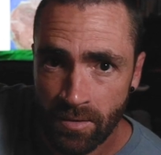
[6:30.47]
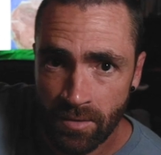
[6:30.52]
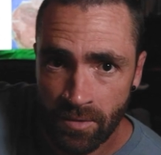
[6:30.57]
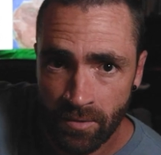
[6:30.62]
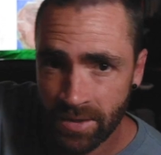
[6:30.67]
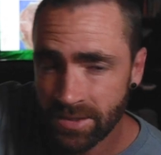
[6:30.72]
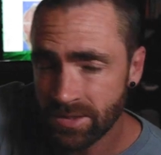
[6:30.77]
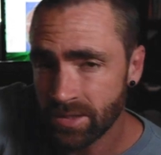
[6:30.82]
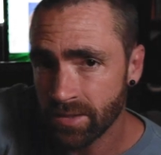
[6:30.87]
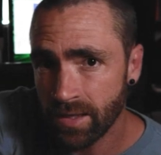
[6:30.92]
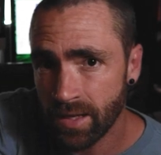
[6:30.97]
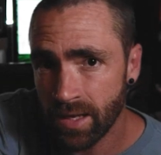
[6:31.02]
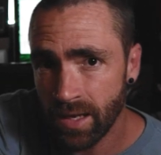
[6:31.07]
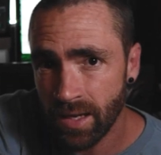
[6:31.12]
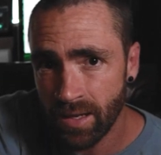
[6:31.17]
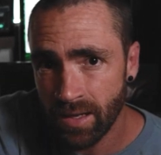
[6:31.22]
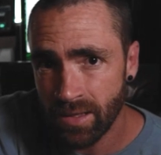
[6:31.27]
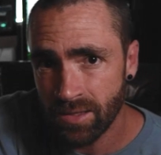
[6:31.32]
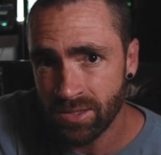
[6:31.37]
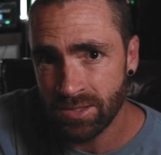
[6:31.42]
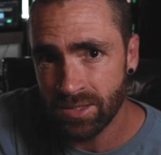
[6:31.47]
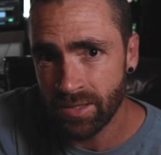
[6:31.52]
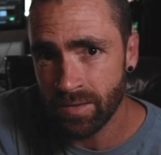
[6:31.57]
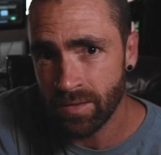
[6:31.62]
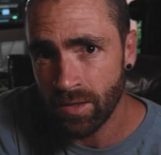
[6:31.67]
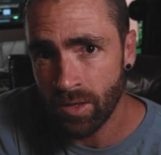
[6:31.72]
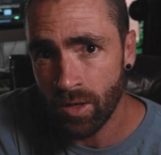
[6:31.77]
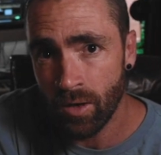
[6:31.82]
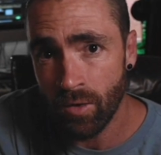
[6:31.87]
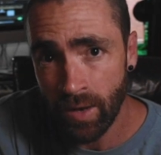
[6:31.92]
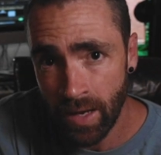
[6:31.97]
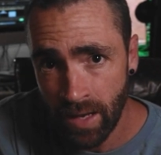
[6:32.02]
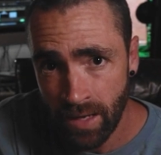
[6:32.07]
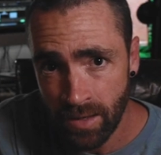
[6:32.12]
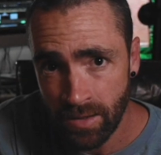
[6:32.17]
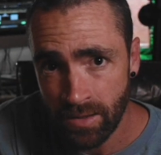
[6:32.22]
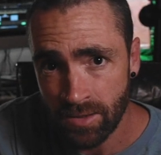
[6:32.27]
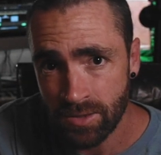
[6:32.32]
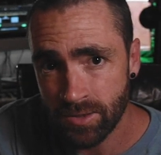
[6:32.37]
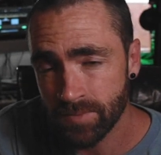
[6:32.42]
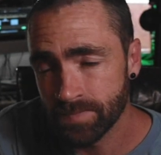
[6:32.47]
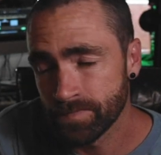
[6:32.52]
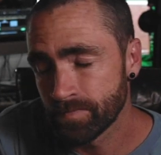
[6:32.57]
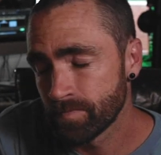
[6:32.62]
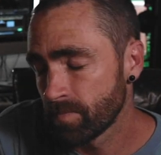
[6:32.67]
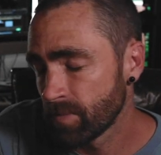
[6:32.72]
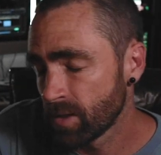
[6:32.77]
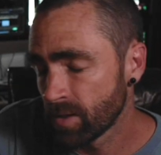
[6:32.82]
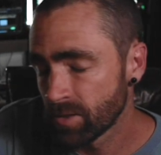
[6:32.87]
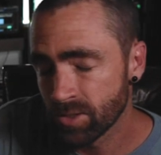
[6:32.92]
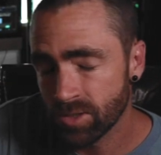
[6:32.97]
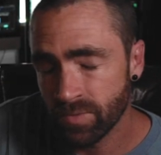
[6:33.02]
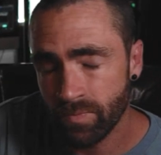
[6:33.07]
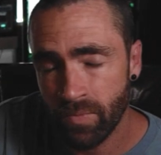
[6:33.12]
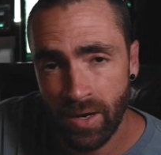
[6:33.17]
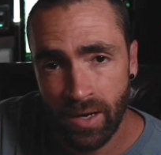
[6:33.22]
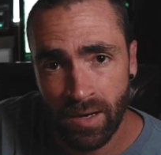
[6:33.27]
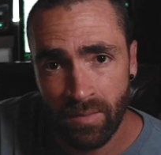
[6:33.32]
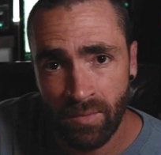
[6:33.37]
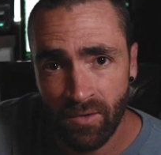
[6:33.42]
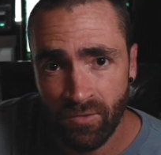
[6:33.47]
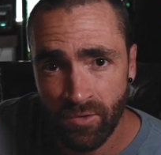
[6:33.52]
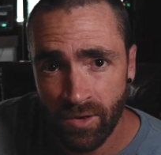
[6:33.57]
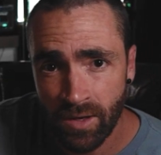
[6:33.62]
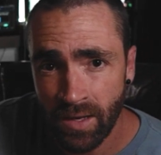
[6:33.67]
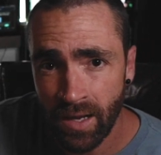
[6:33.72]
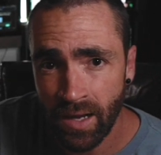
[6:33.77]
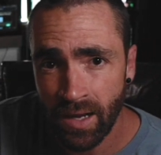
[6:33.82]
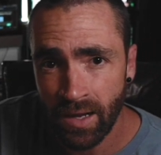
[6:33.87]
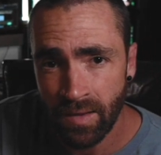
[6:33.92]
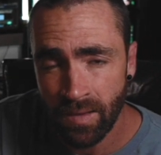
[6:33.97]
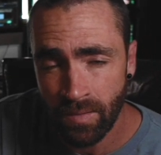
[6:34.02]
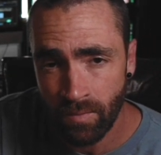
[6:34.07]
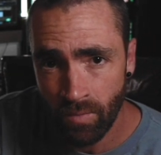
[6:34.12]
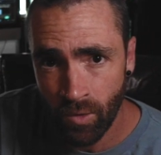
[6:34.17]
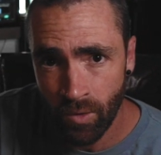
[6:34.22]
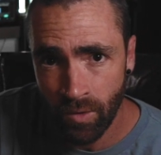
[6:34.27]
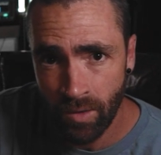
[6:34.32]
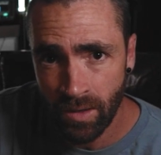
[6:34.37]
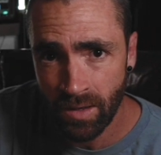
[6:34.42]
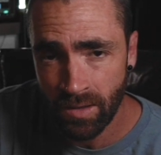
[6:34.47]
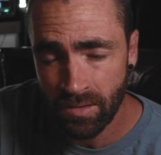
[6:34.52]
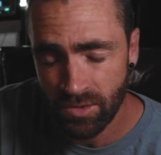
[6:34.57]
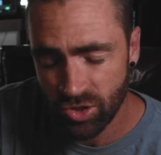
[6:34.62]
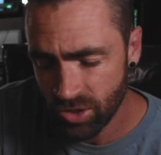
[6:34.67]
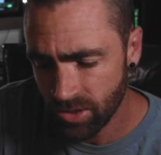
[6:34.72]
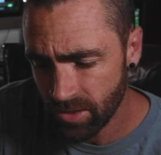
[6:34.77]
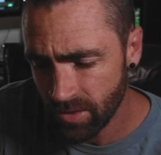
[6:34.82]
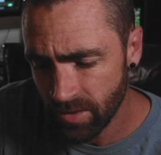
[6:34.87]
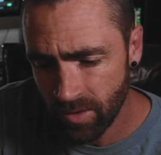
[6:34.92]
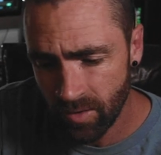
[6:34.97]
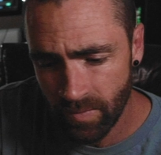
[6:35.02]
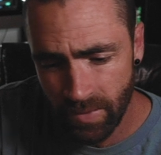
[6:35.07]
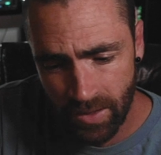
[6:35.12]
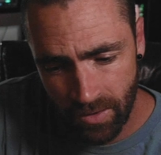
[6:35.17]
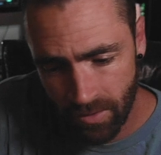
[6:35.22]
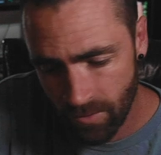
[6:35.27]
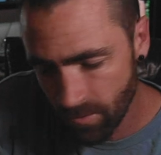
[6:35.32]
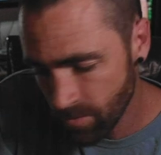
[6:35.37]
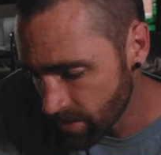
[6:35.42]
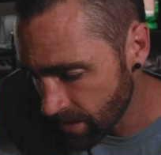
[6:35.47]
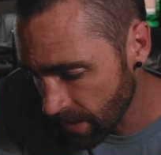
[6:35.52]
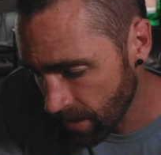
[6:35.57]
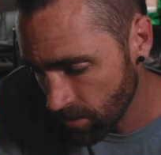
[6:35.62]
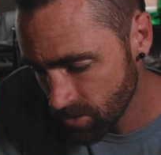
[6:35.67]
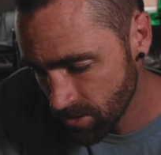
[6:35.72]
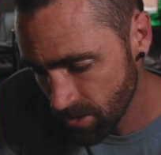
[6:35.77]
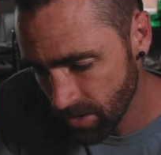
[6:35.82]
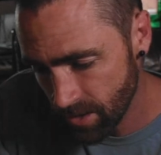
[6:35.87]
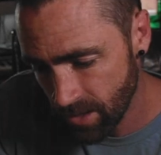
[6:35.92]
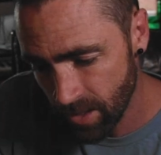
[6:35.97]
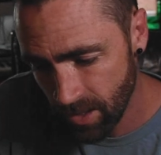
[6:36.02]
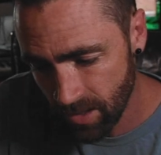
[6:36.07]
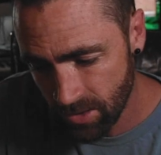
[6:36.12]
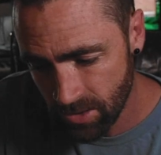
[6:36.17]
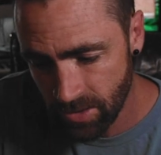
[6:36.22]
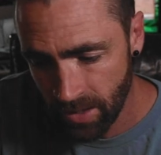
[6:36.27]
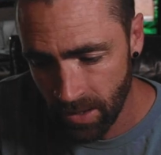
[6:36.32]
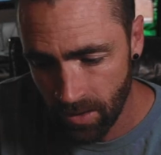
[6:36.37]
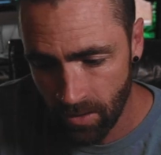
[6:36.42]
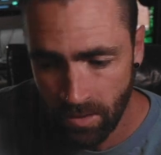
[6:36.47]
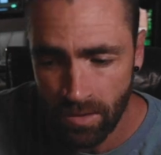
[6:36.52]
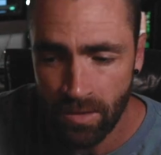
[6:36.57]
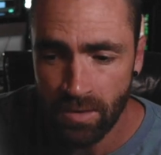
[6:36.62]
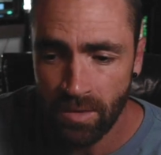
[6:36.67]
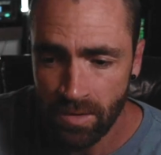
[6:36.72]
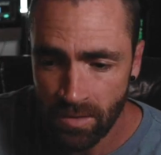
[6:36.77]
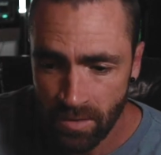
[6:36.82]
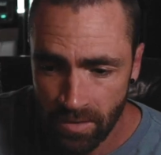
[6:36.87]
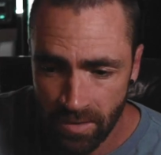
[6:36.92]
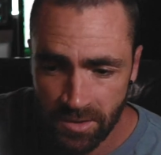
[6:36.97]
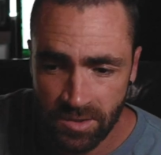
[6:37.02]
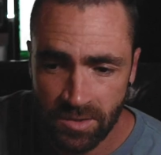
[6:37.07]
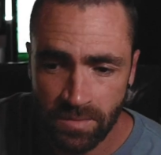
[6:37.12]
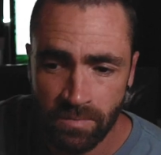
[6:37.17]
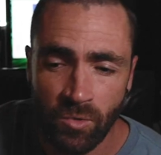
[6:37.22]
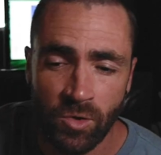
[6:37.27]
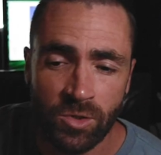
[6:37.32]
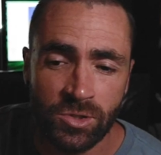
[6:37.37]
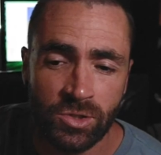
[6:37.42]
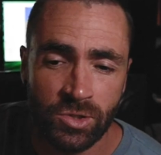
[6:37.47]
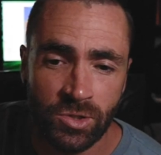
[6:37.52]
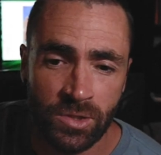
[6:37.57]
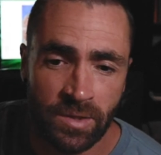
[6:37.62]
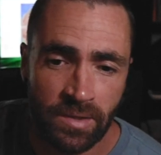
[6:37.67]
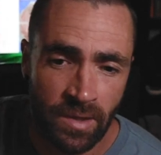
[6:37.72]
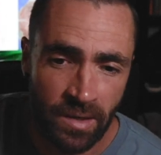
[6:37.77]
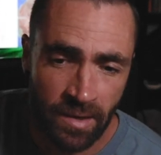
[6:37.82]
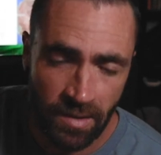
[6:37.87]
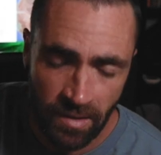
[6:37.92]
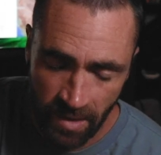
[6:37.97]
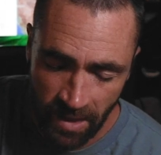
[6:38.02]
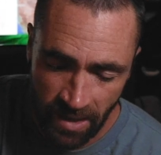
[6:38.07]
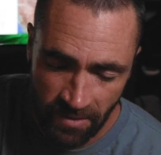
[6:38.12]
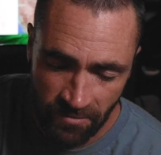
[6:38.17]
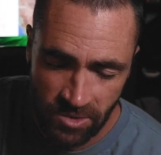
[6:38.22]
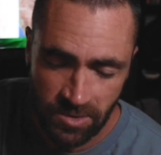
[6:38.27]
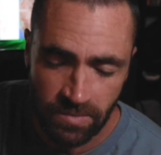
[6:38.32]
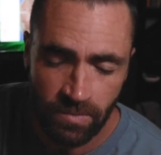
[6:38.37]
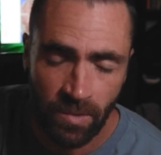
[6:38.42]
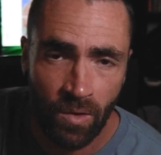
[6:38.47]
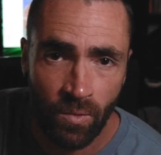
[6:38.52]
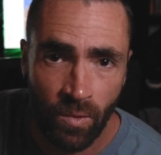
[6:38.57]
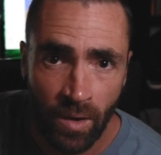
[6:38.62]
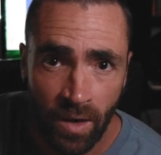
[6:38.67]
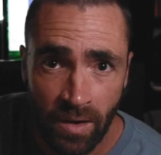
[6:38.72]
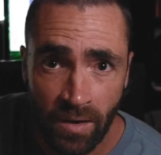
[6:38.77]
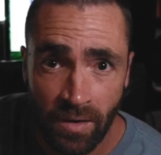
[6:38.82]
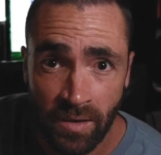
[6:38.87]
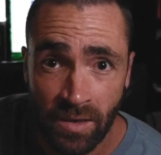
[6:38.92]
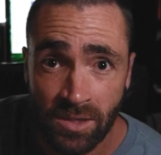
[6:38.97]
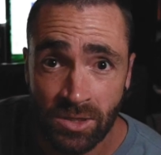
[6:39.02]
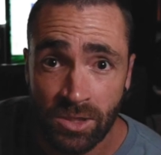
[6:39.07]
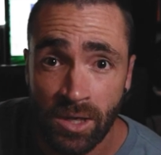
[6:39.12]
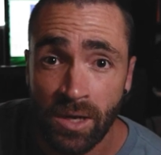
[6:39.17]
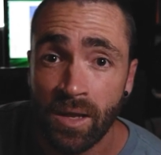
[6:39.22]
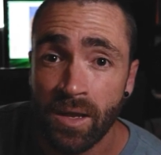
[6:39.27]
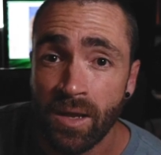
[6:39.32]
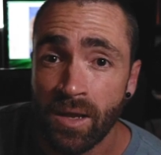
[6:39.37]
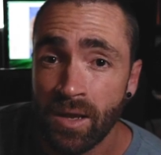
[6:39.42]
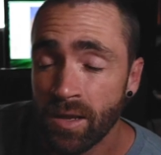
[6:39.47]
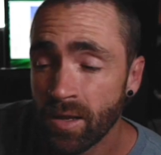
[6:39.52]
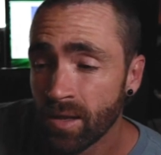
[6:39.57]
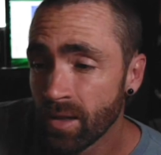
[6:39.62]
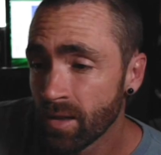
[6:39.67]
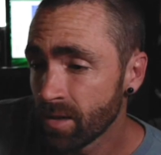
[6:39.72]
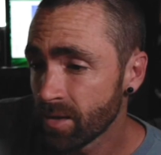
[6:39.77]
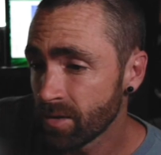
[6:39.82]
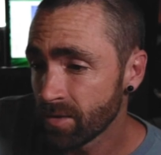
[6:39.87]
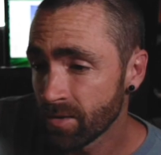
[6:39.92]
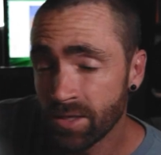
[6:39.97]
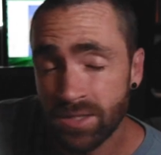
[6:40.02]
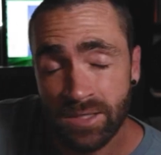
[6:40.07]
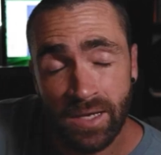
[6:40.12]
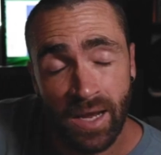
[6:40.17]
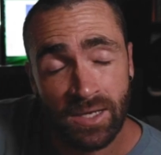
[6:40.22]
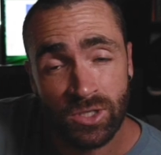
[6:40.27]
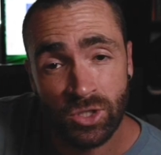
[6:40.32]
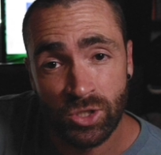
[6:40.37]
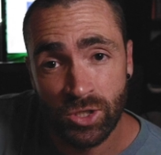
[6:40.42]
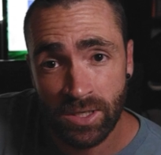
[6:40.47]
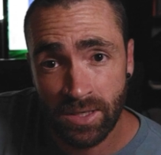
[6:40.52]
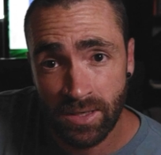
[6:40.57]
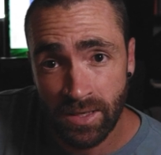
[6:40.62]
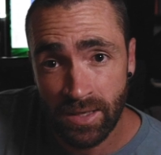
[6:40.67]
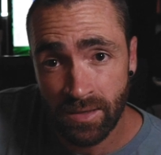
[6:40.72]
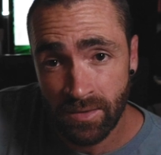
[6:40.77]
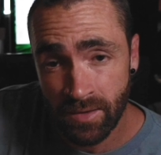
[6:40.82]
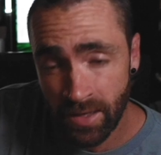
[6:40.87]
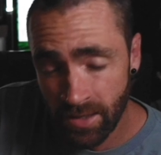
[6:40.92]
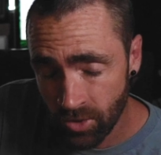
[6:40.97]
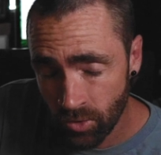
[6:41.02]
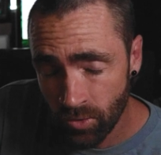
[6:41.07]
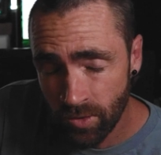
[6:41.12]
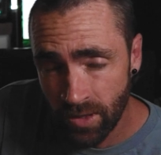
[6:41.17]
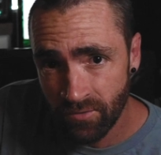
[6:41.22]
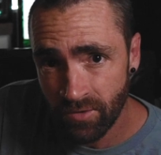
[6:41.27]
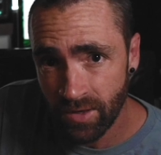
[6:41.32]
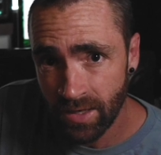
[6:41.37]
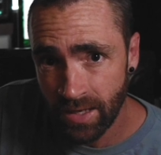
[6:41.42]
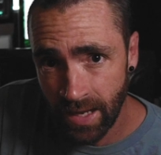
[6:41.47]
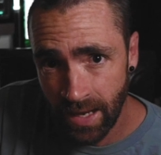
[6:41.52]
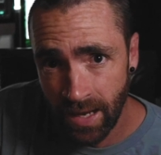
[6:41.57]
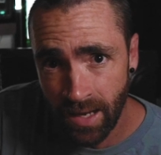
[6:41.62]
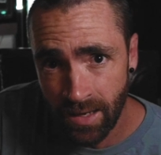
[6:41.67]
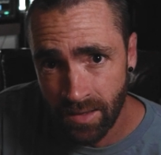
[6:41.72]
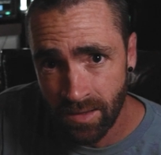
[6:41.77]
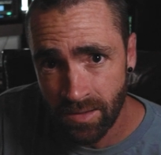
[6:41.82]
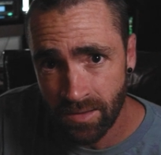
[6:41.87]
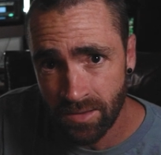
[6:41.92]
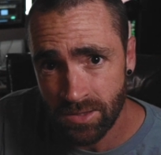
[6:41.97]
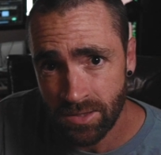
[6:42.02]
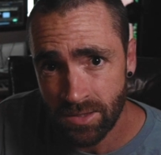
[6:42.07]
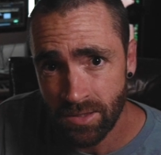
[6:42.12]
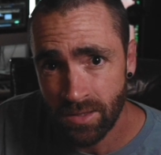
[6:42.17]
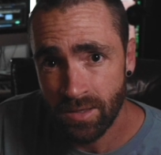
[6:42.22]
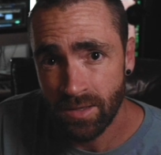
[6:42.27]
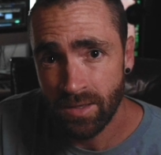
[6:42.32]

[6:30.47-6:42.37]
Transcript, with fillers: The rest of the cage is in the low 80s. Spray them every day in the morning, just a little bit. Don't douse the cage down. Get some moisture in there. Have a small water dish. These guys do live in canyons.